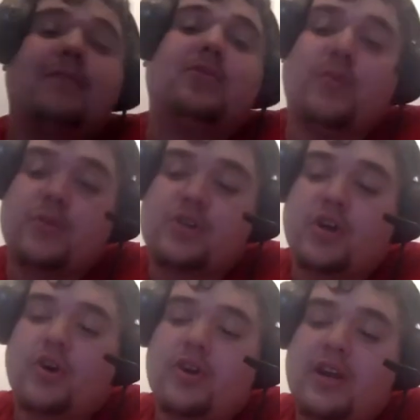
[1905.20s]
them to
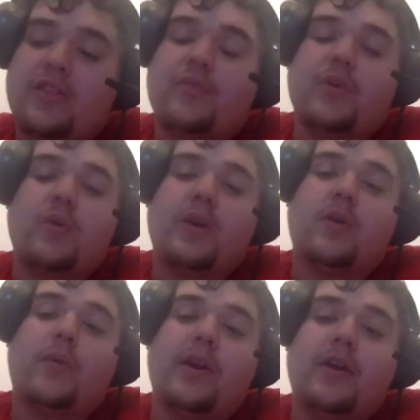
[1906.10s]
return in a 3-week
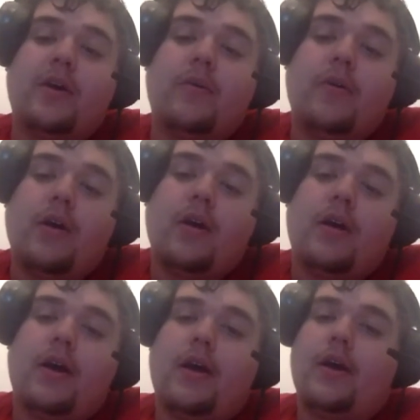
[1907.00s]
window,
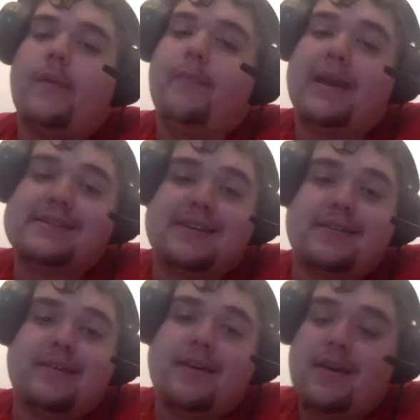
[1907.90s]

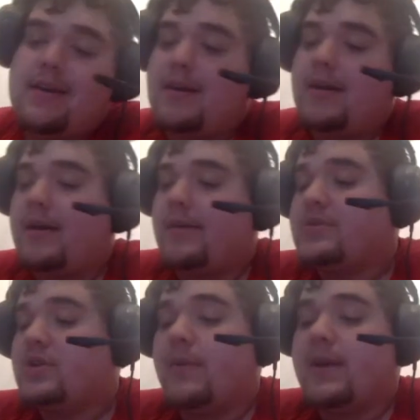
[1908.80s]
basically.
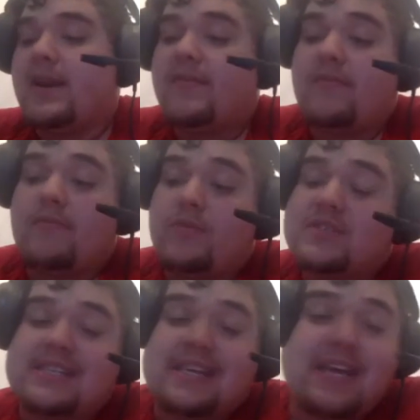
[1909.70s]
So, I mean, we'll
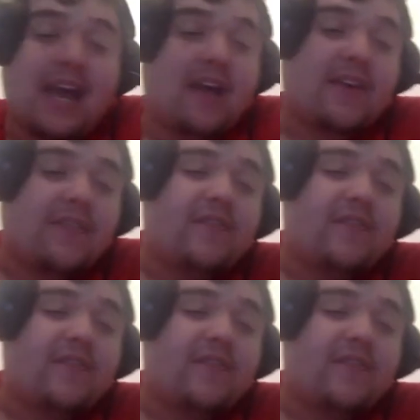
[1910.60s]
see how they